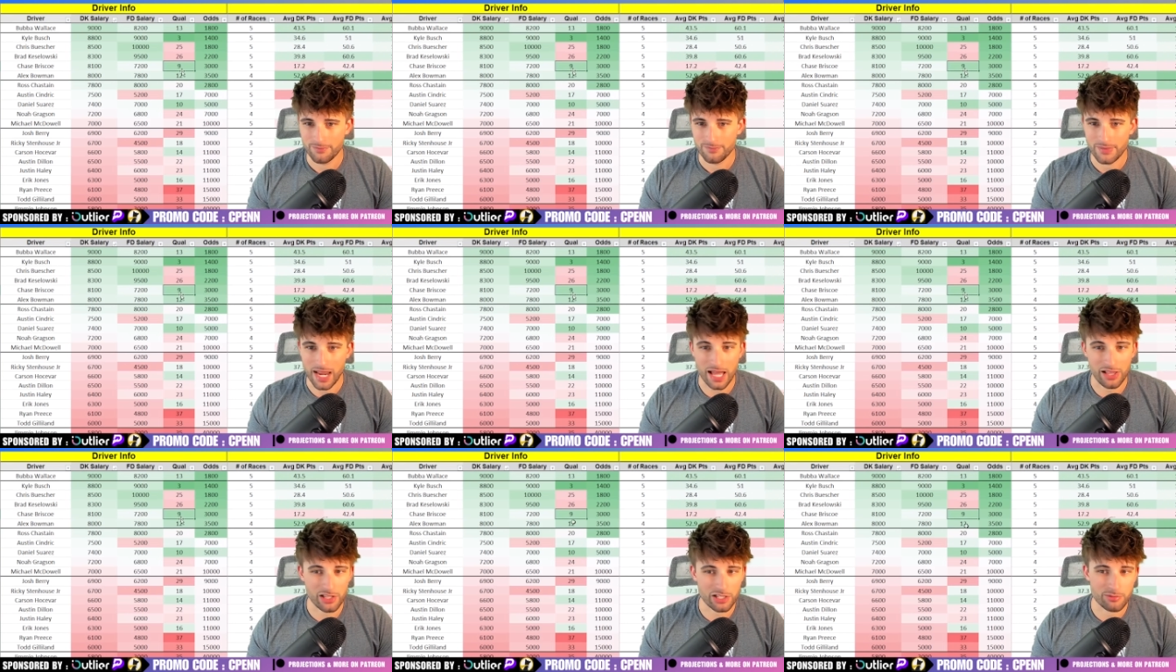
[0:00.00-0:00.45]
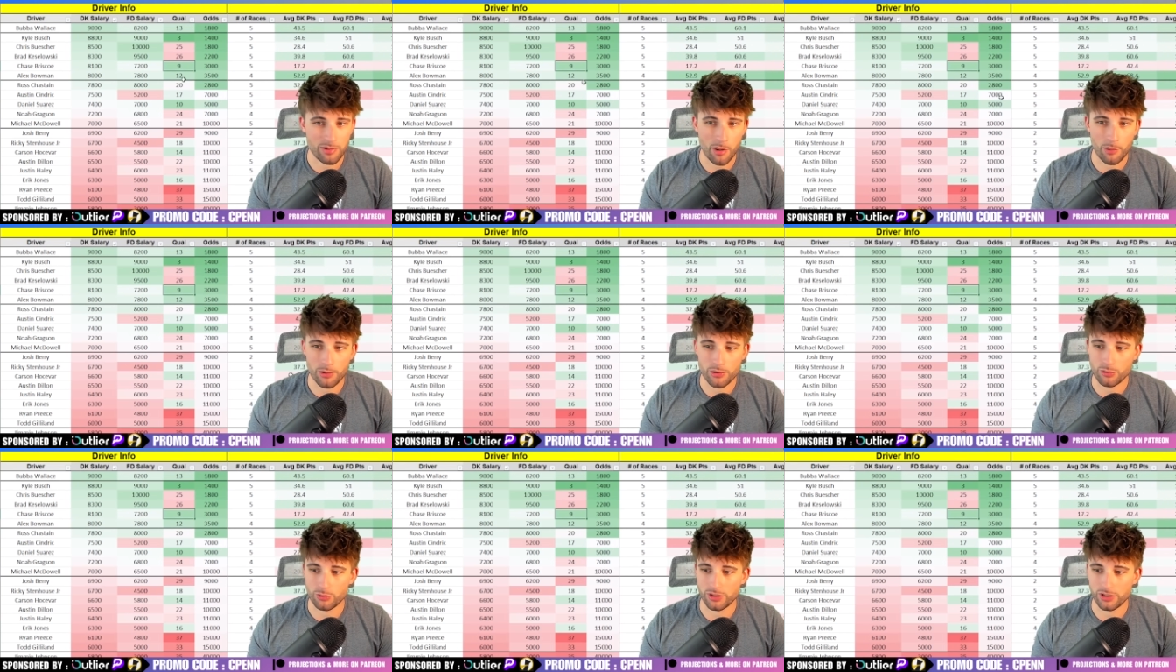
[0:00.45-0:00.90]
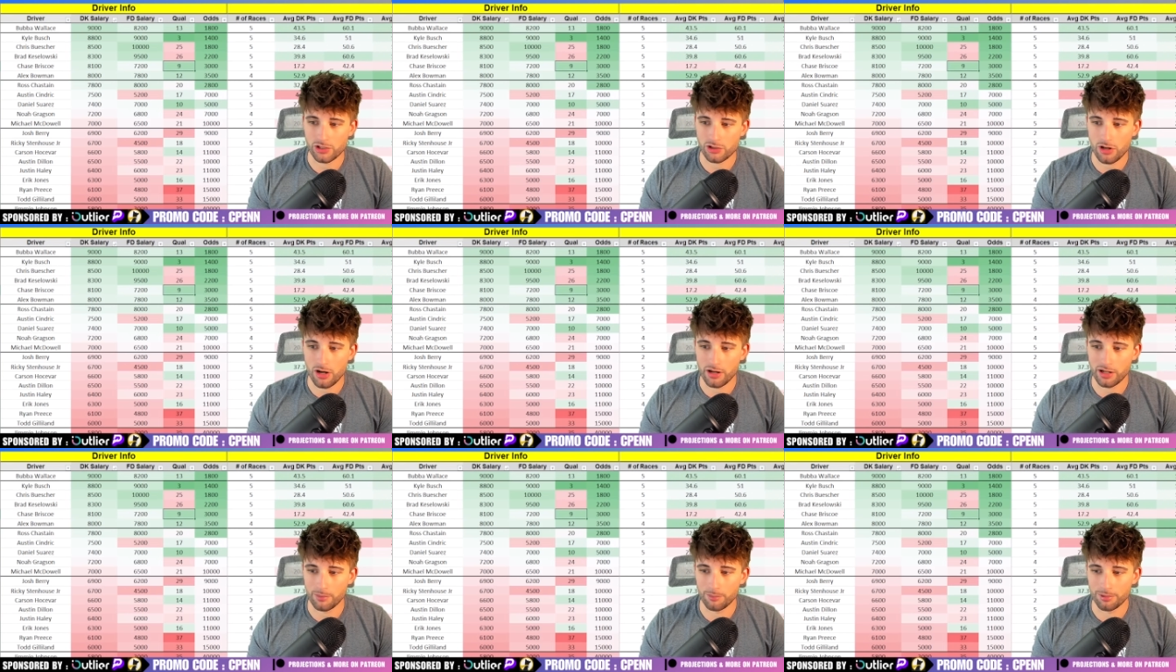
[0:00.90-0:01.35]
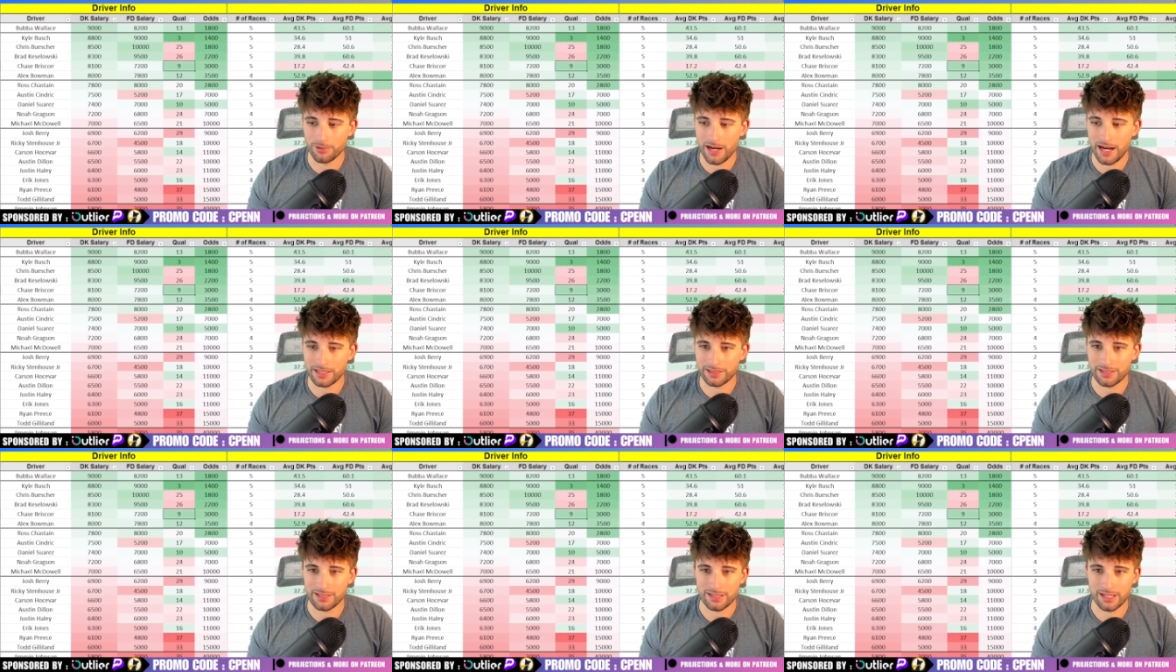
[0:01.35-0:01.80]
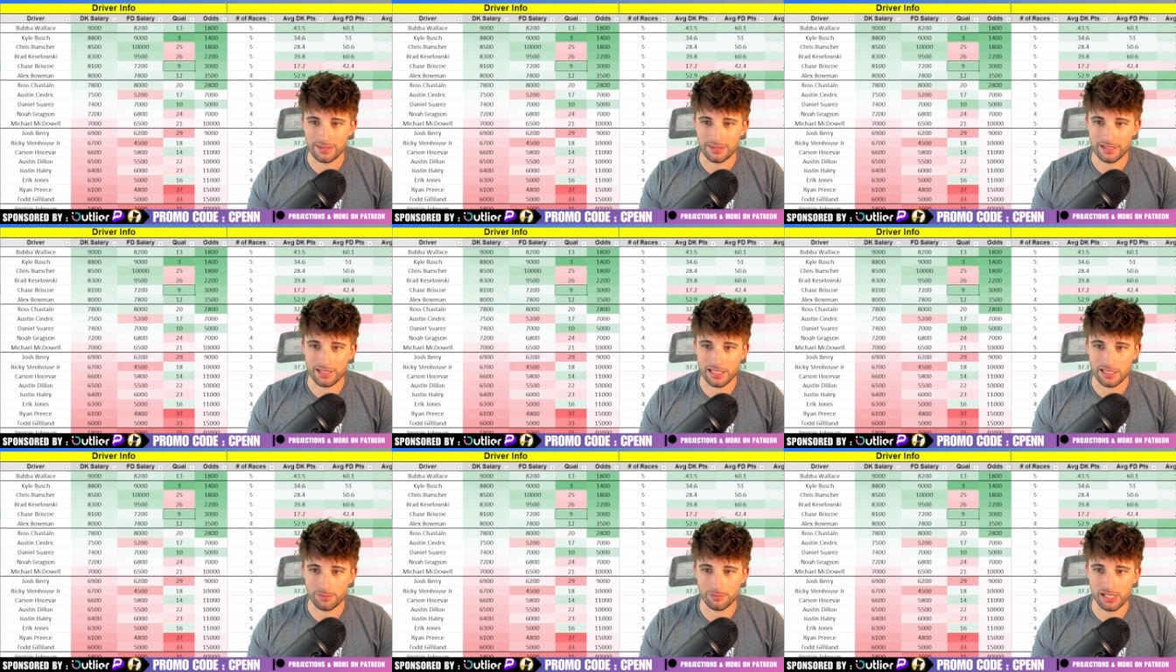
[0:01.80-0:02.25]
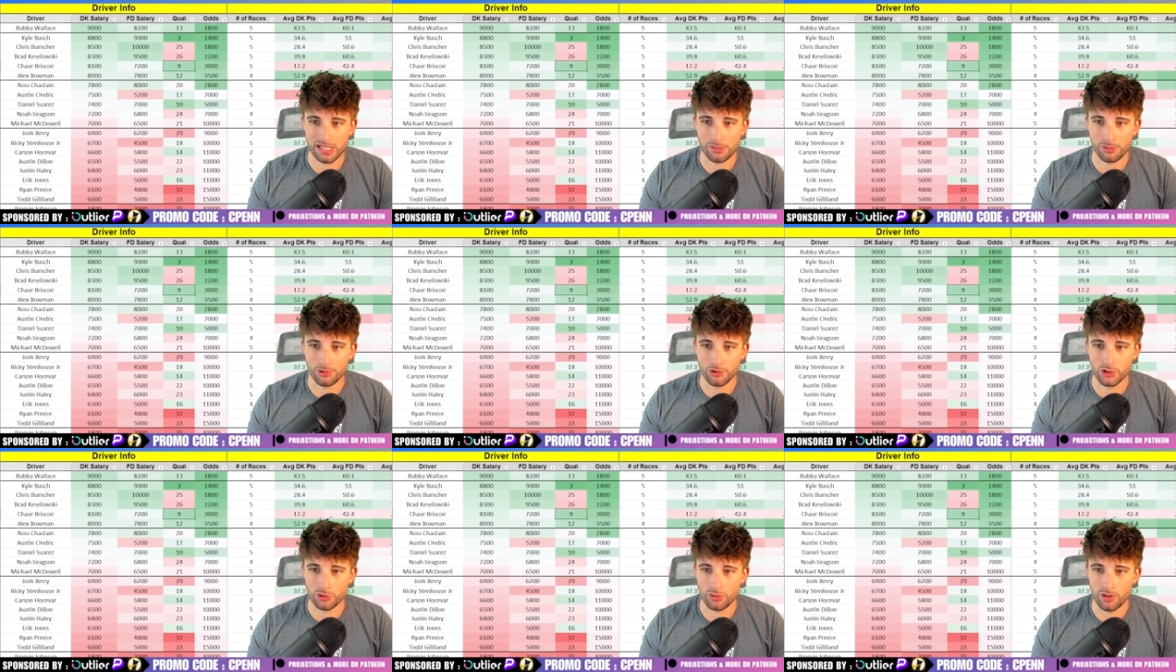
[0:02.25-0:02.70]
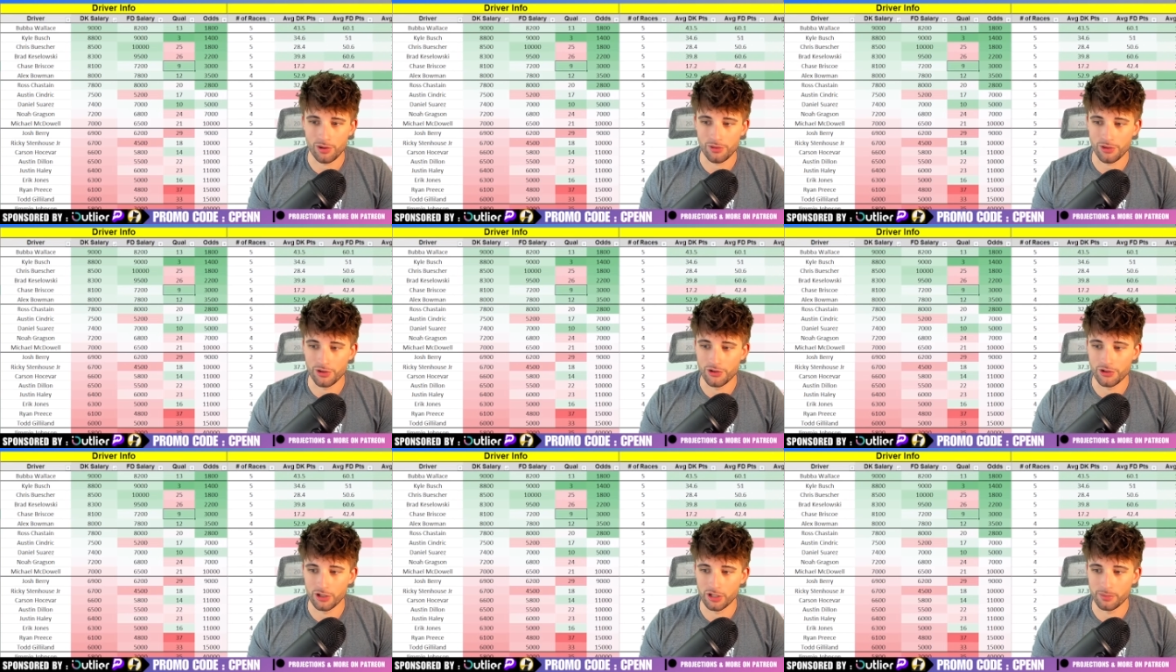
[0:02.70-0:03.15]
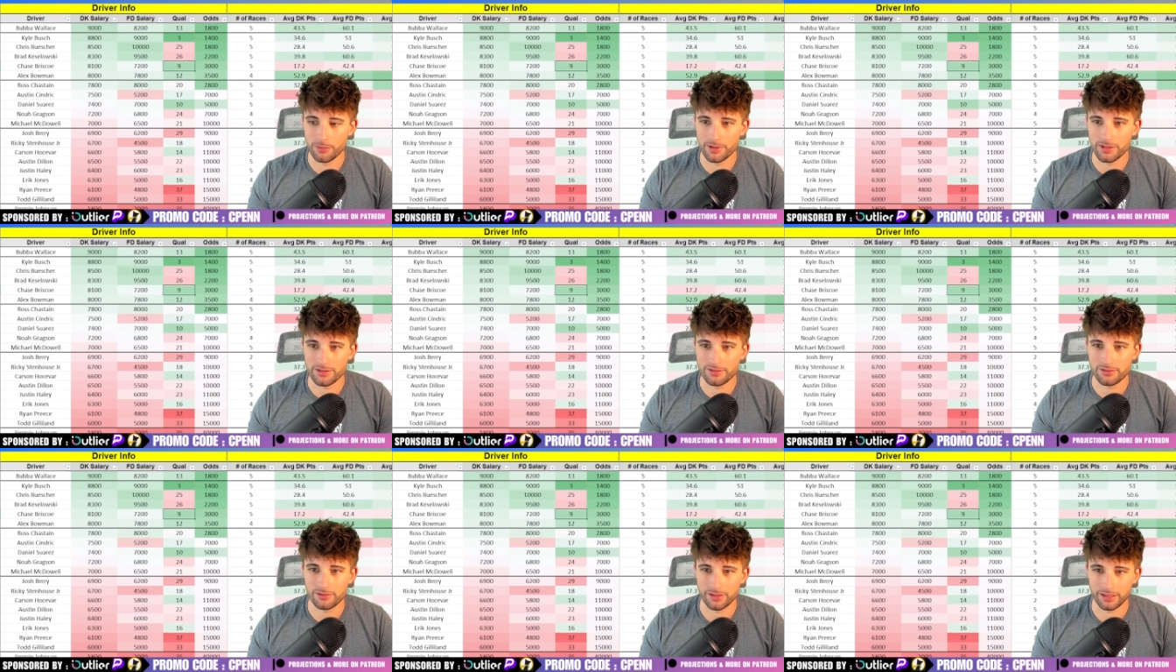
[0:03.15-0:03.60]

Alex Bowman was really strong in practice. I think he's playable in 12th in tournaments.